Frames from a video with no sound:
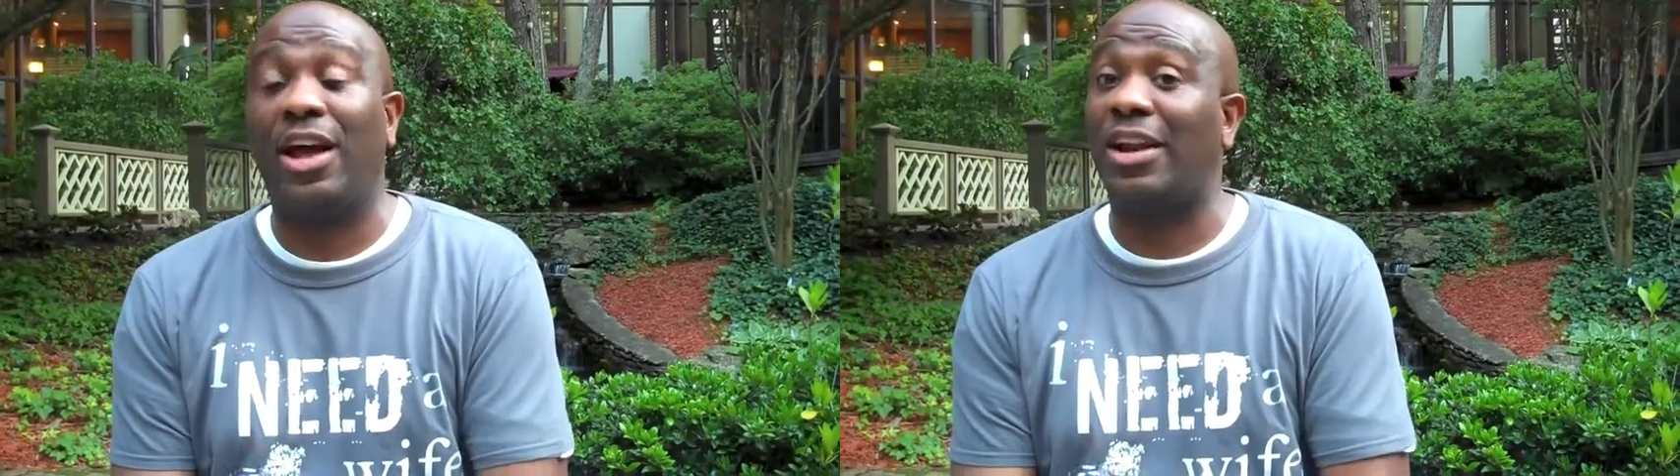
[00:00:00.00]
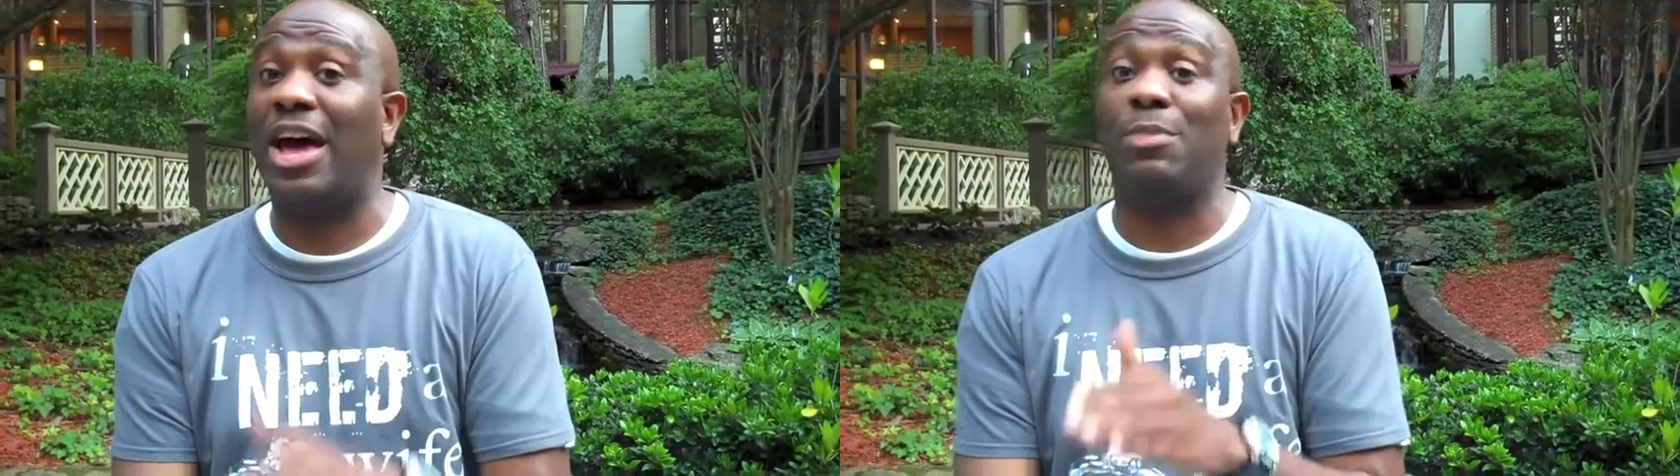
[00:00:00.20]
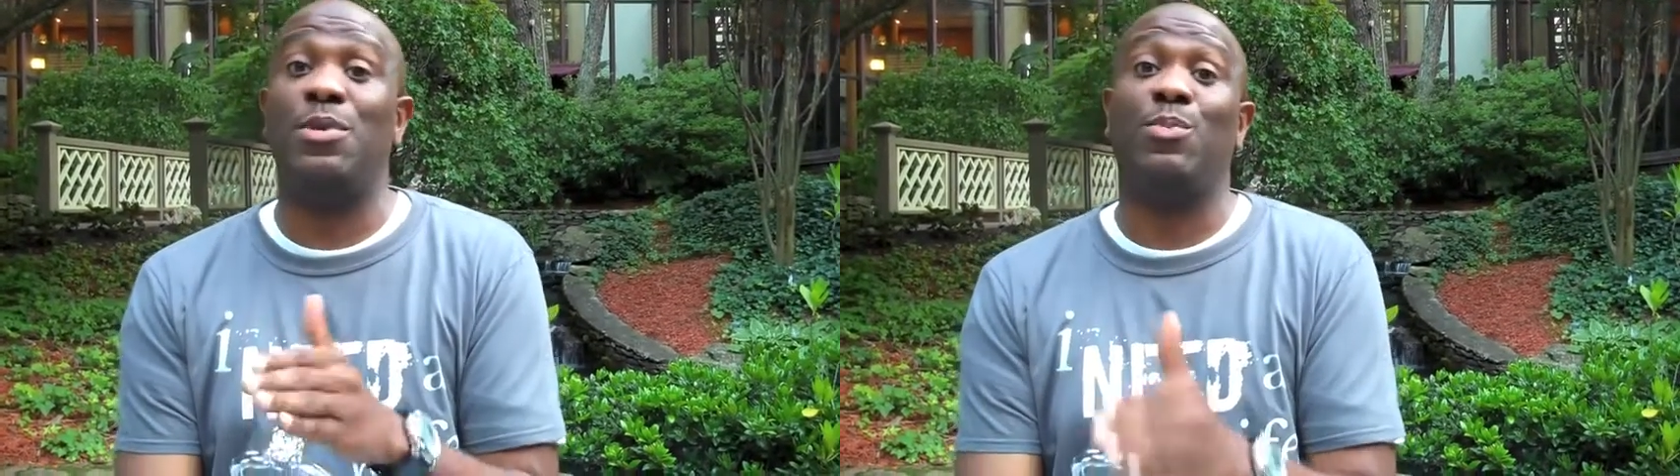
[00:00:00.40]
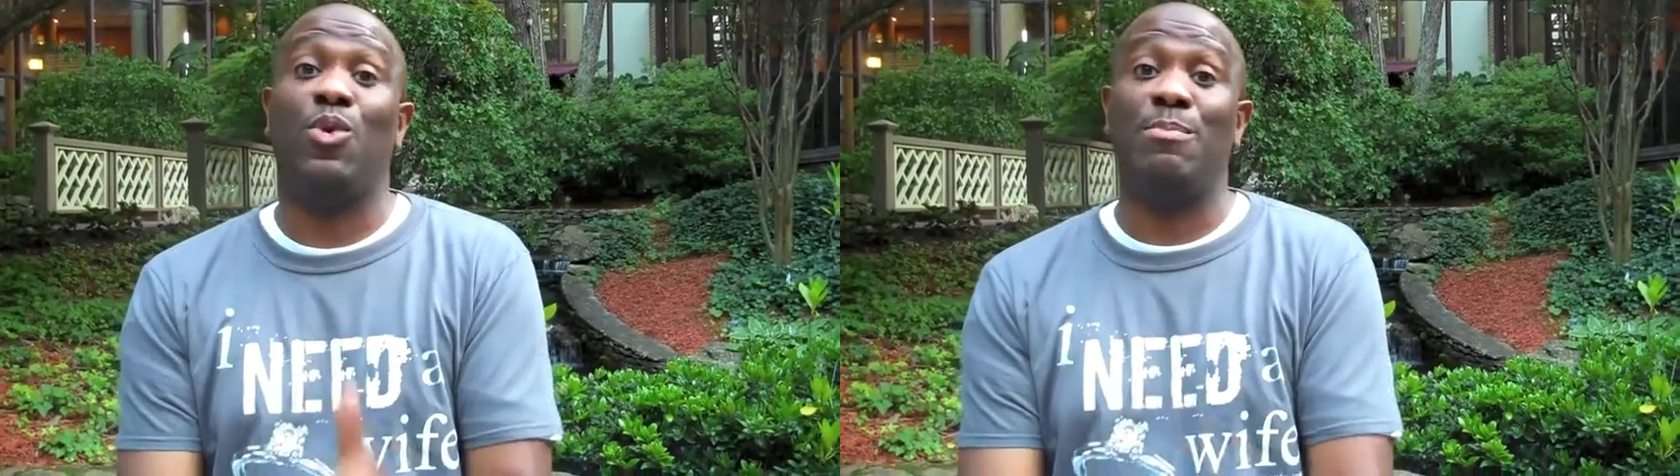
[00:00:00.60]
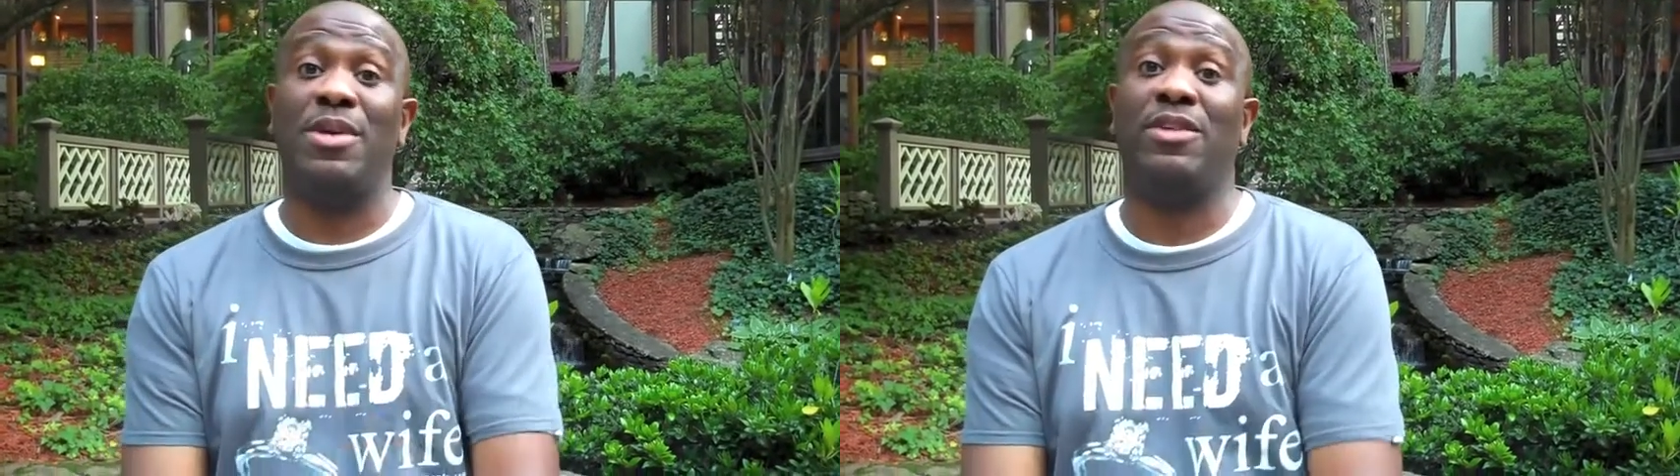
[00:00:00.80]
a lot of
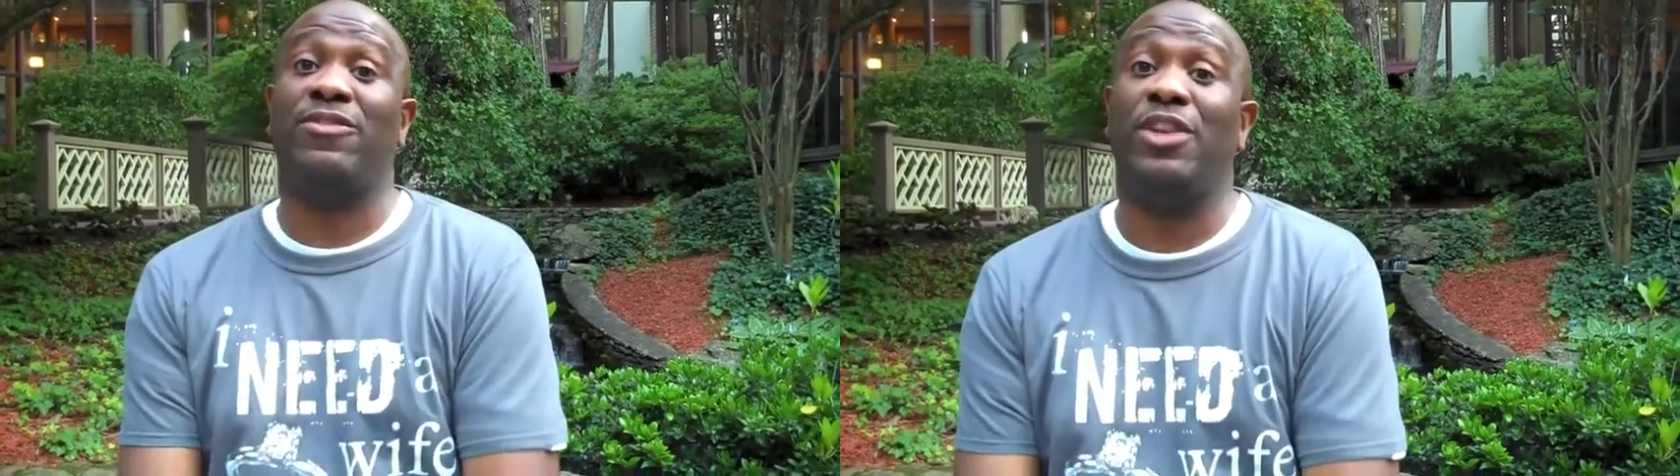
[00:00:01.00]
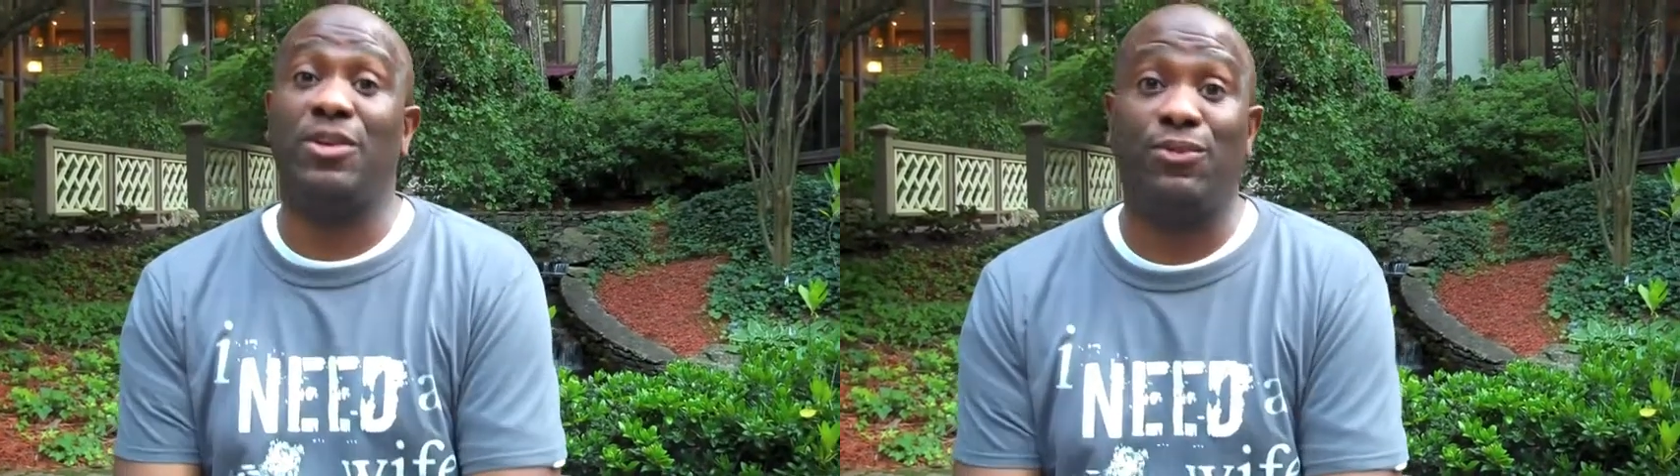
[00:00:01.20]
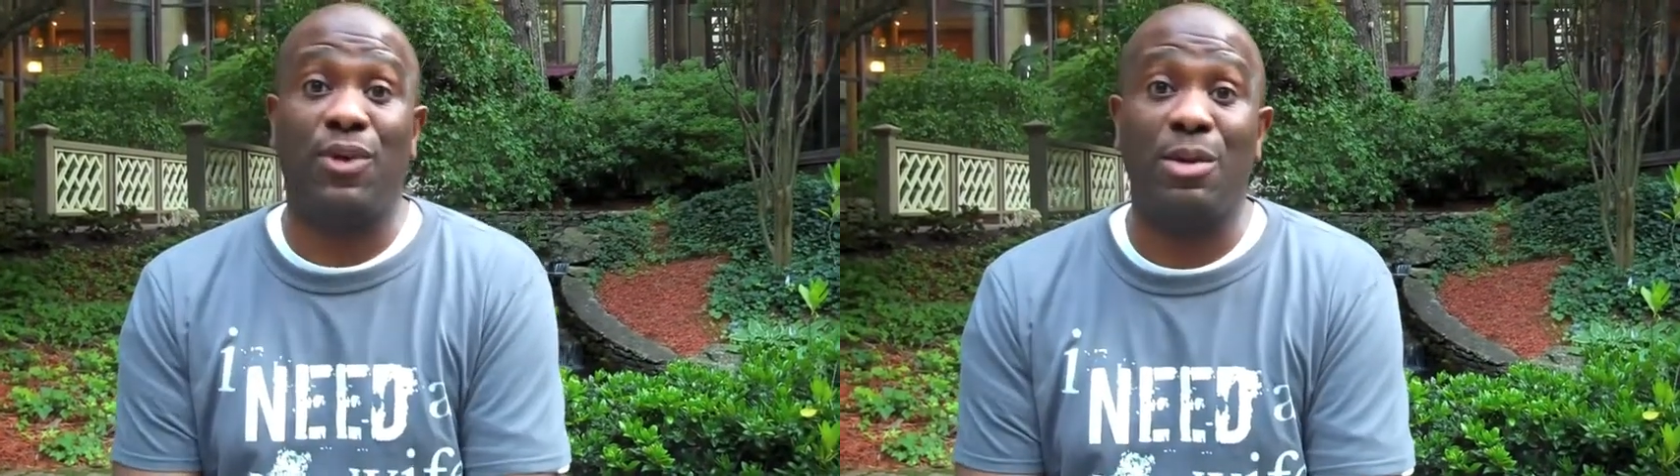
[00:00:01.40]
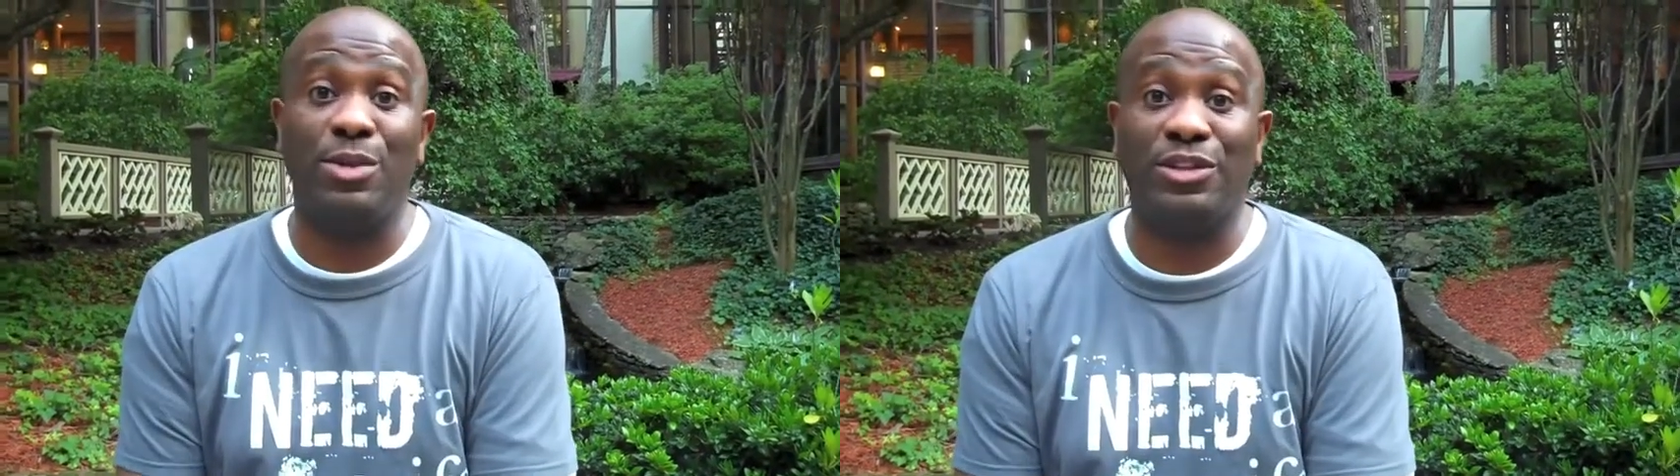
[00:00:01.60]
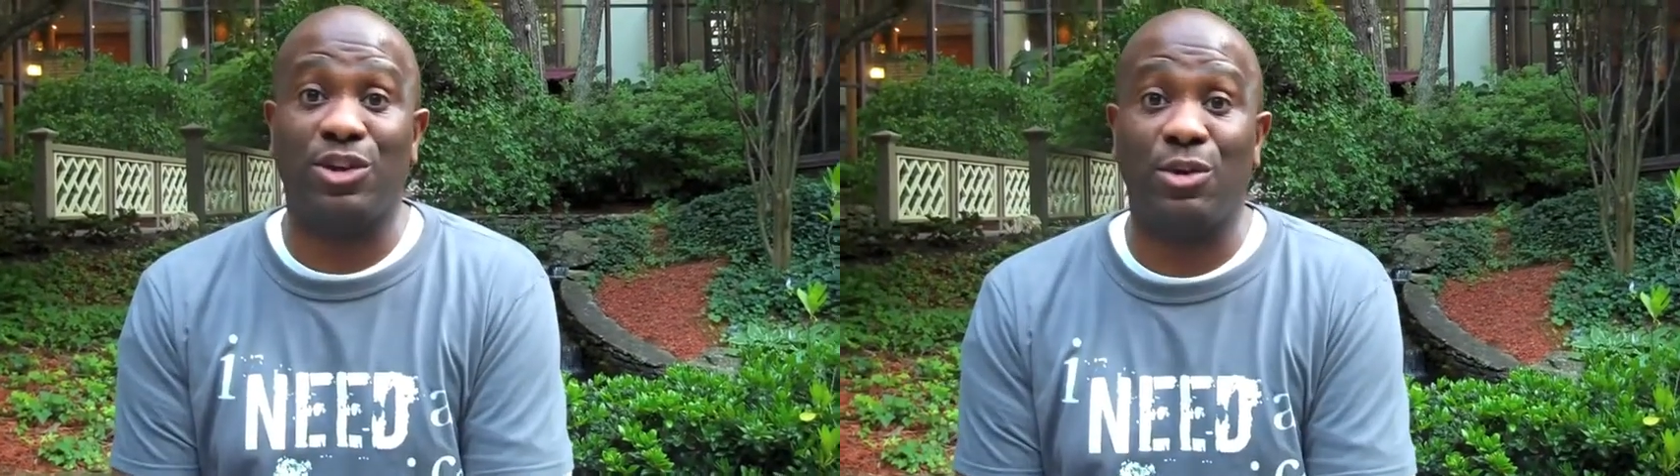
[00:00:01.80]
people are benefiting from
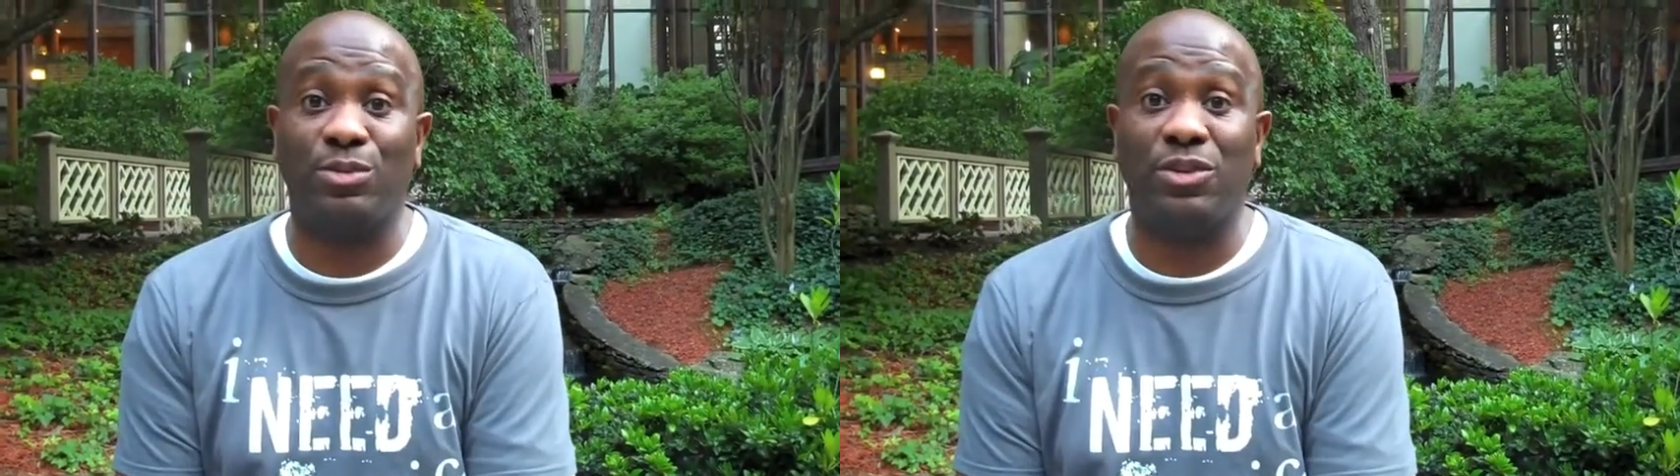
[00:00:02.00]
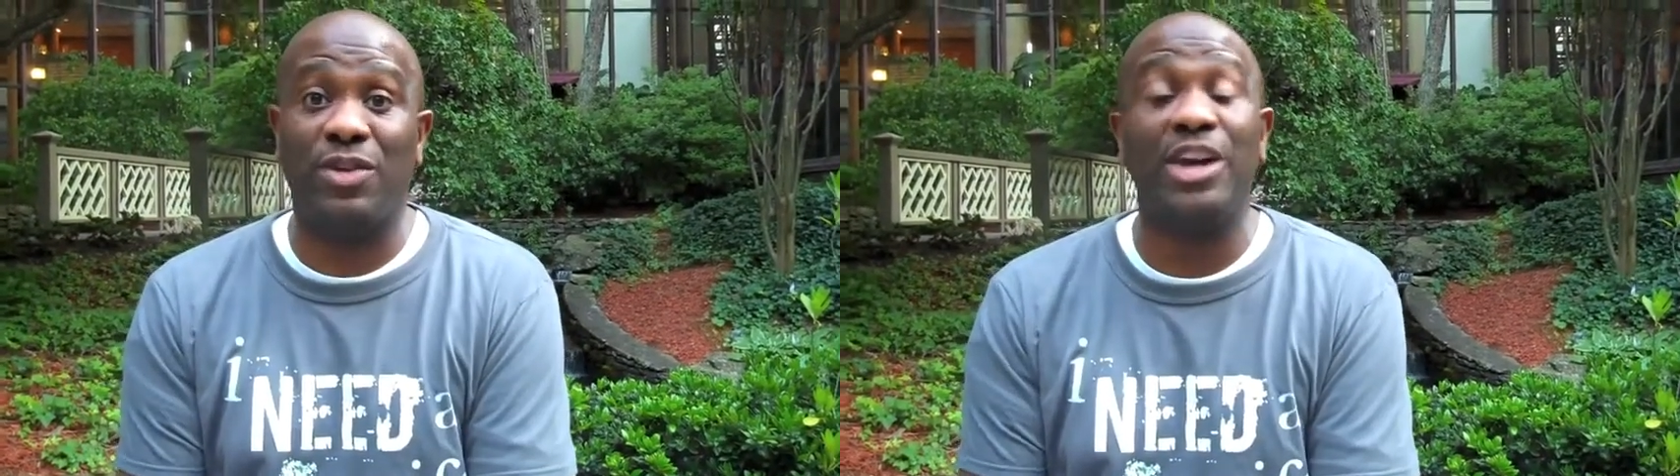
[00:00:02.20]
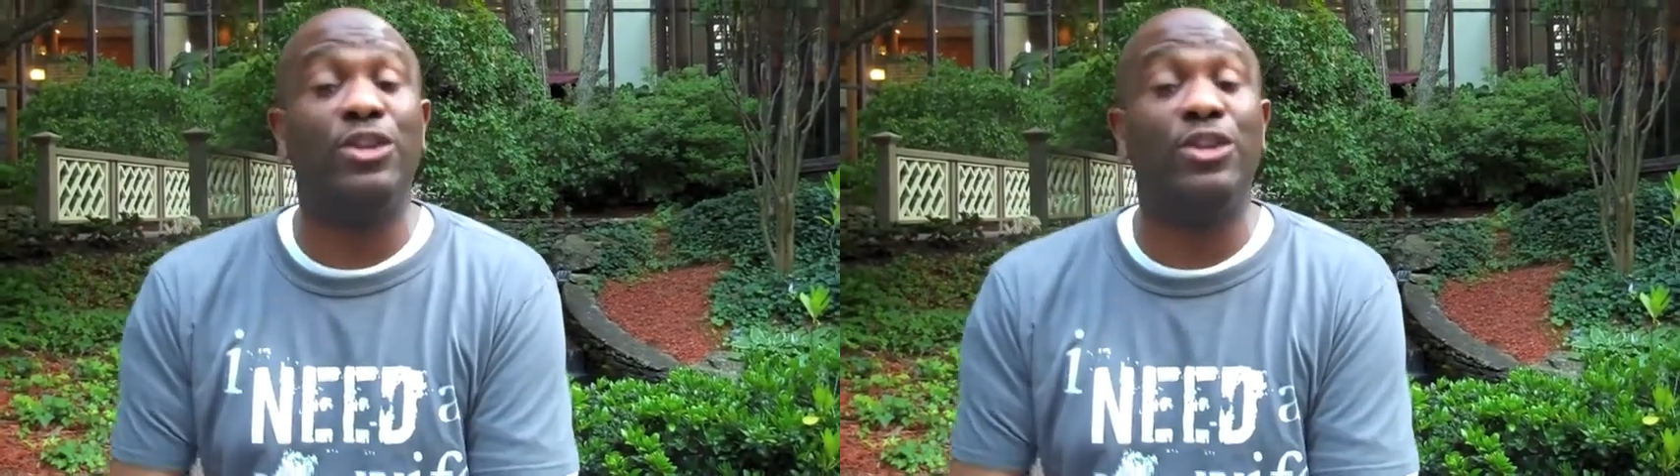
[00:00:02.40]
in terms of